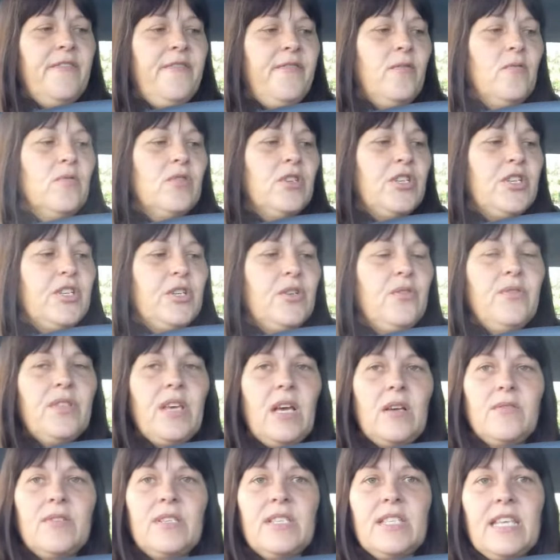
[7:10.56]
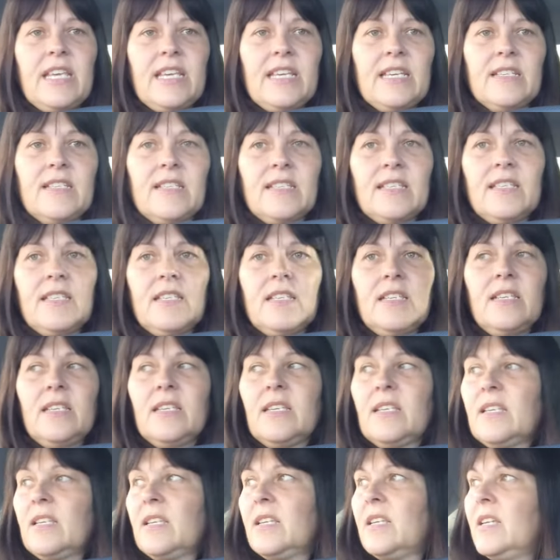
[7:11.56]
afford to do those things,
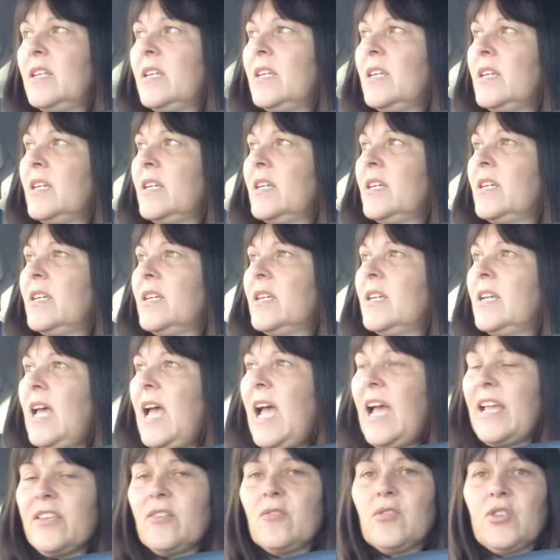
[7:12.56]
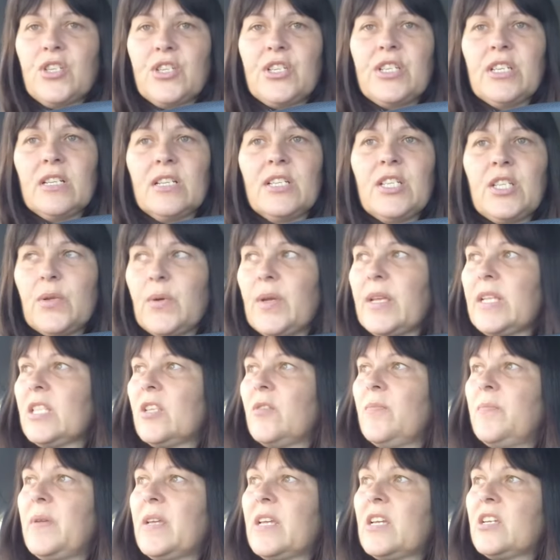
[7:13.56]
and you're still doing
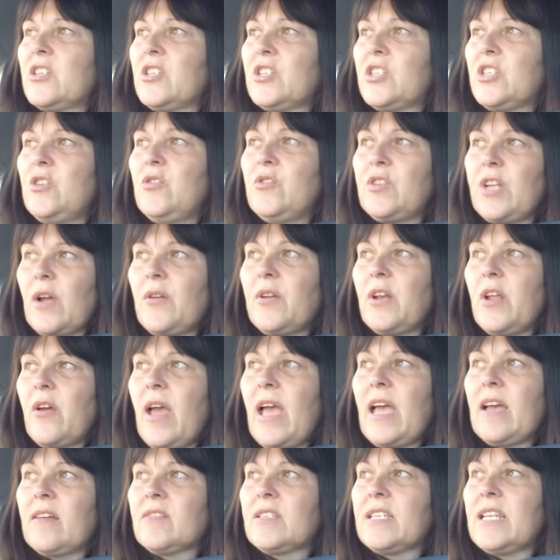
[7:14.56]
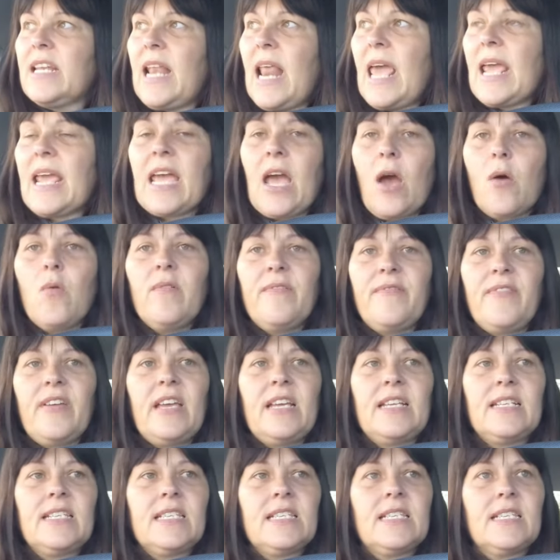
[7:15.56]
them because you don't know how to let go of
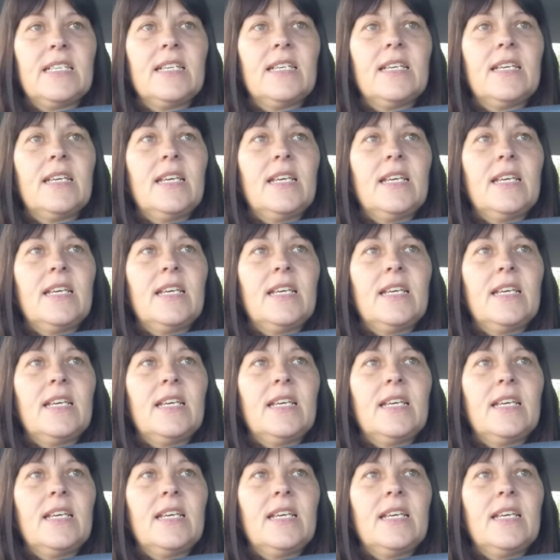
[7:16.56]
it,